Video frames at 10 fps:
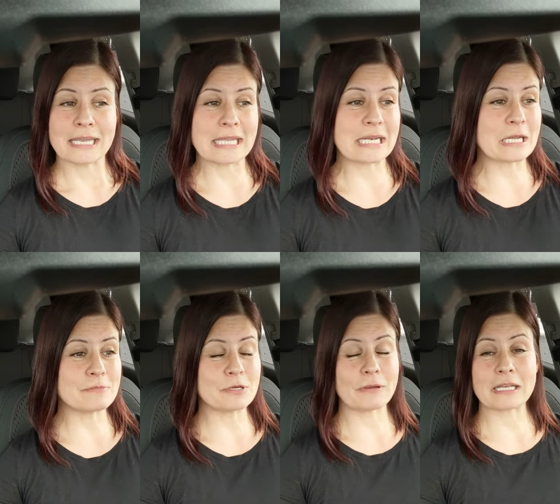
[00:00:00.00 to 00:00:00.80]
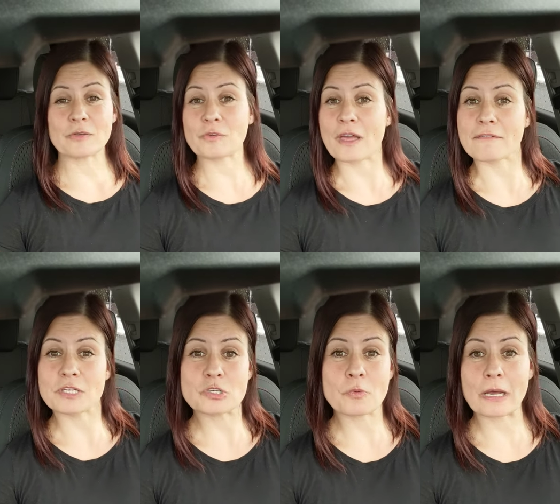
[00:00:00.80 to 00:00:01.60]
ended up doing a
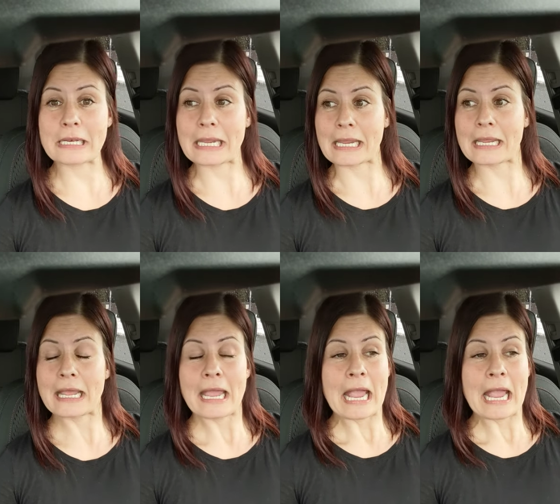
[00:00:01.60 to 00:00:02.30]
720,